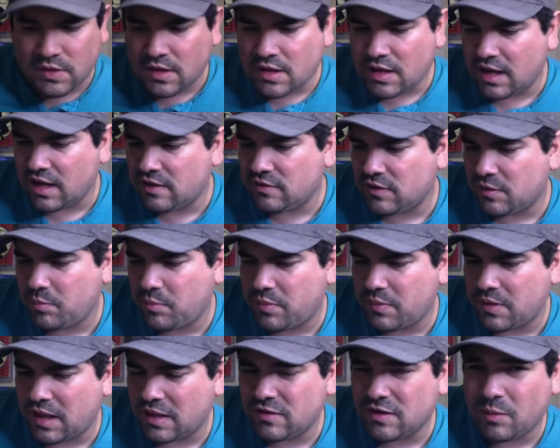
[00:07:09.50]
I
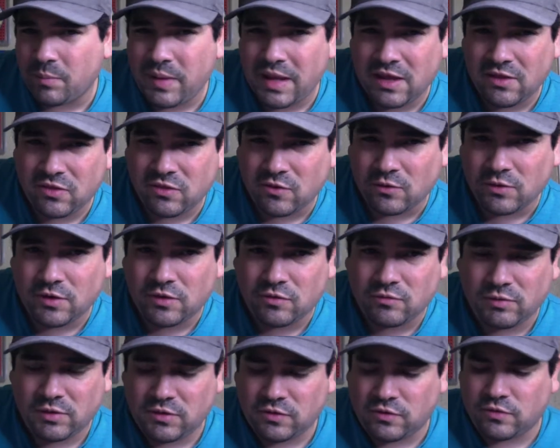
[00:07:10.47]
ended up paying
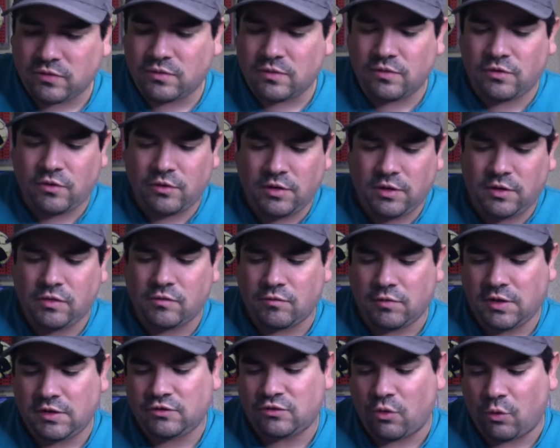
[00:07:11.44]

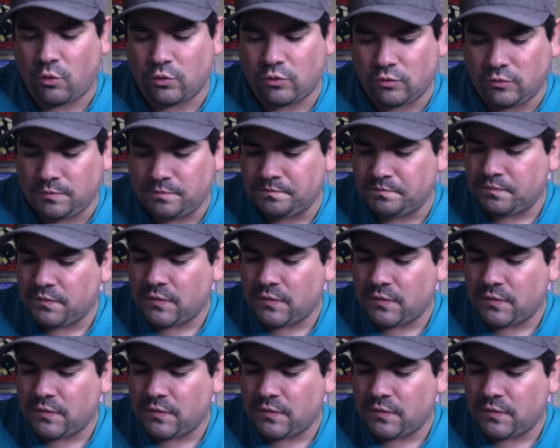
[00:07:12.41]
$33 total.